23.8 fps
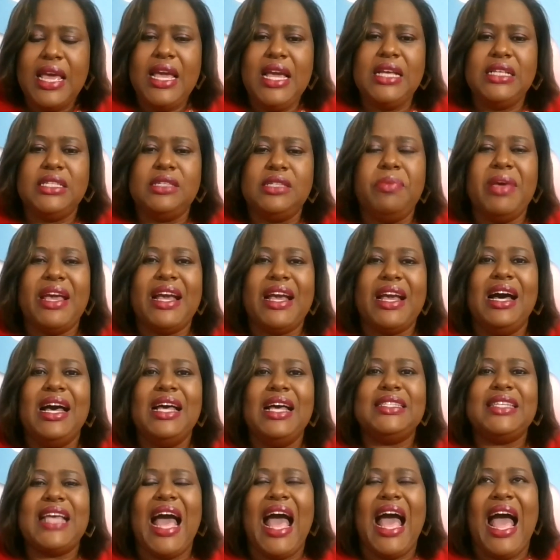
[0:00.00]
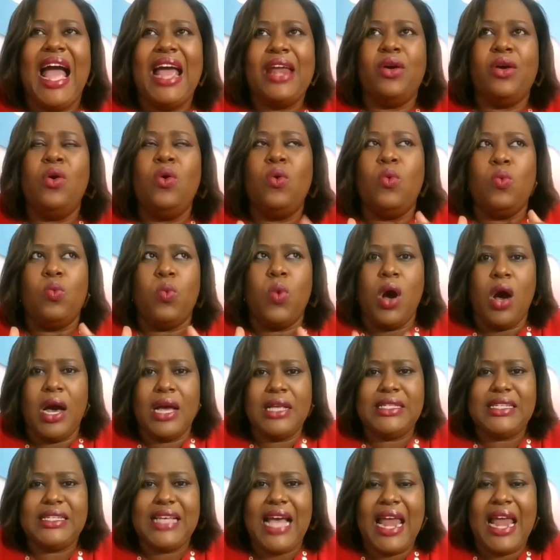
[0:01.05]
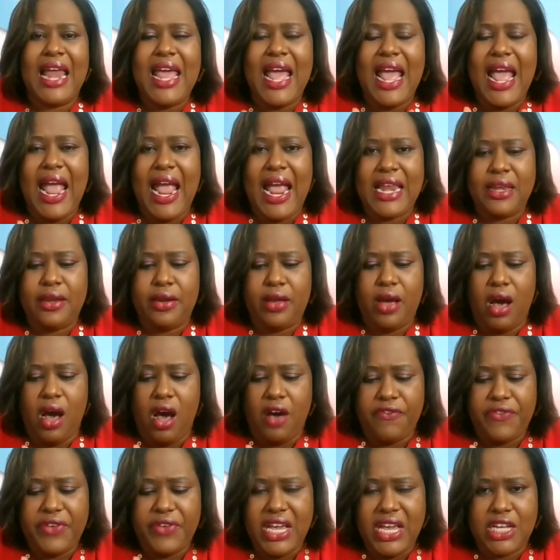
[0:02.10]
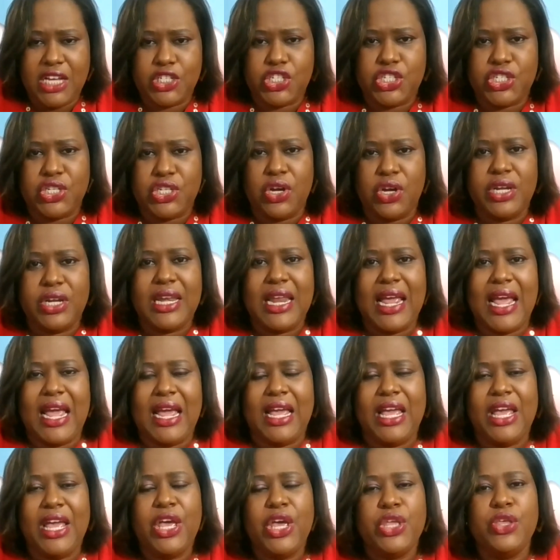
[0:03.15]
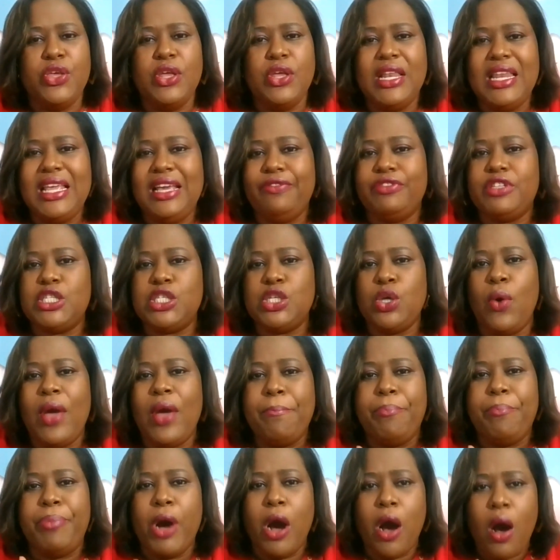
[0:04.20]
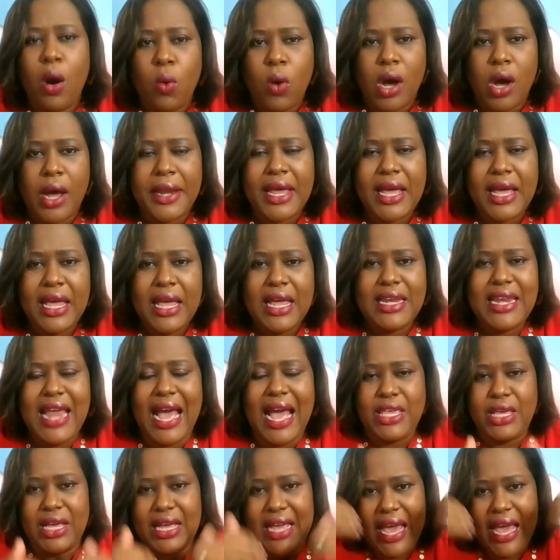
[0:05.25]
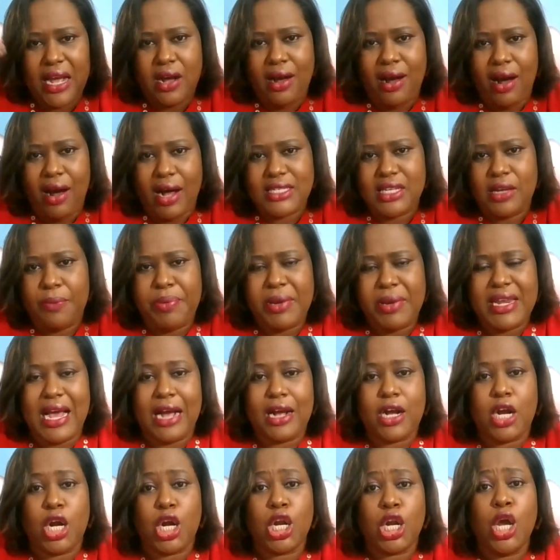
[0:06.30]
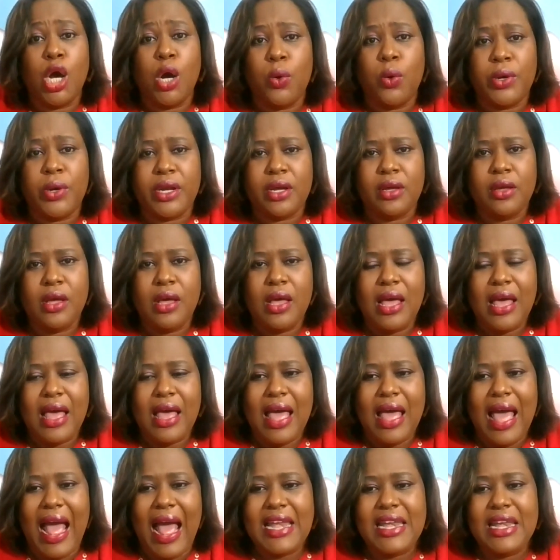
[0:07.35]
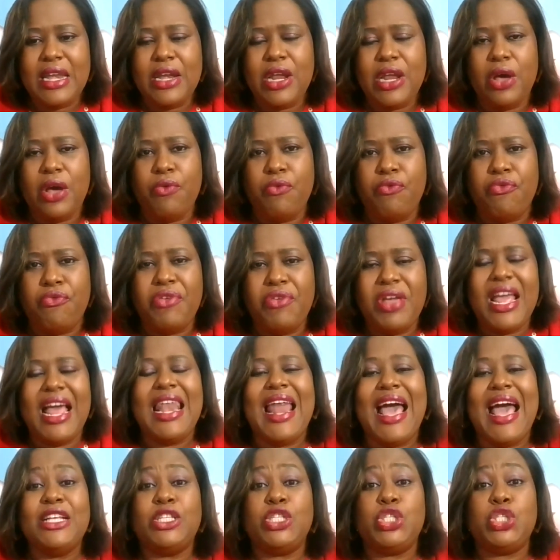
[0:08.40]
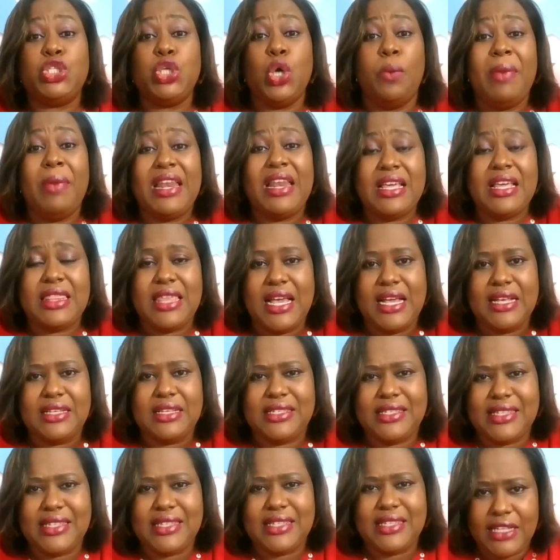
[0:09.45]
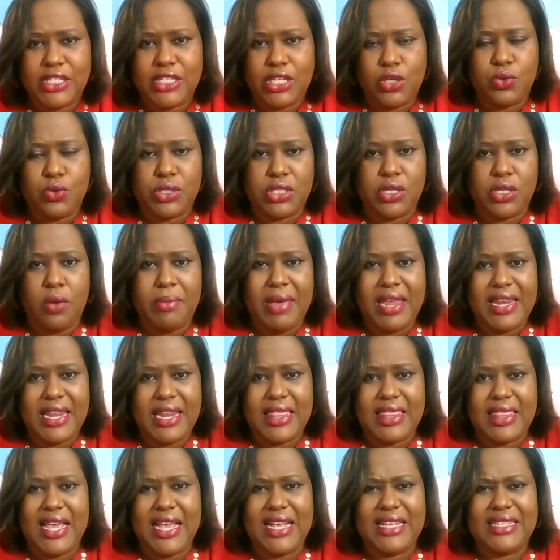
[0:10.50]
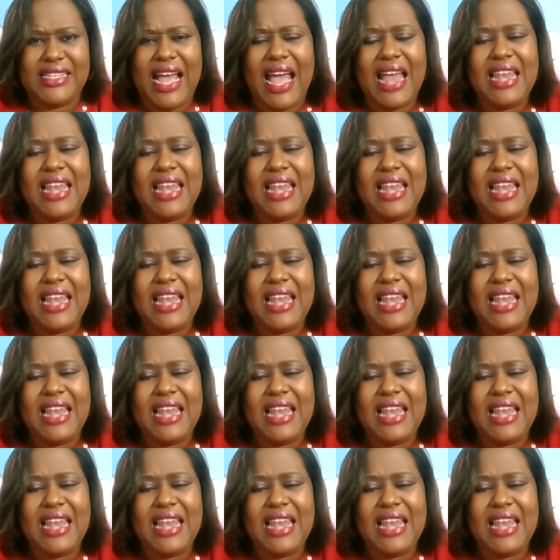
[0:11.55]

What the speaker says: It's because I don't want at the end of each Sunday, you leave so empowered that you get caught up in a cloud and realize so many things, start to do so many things.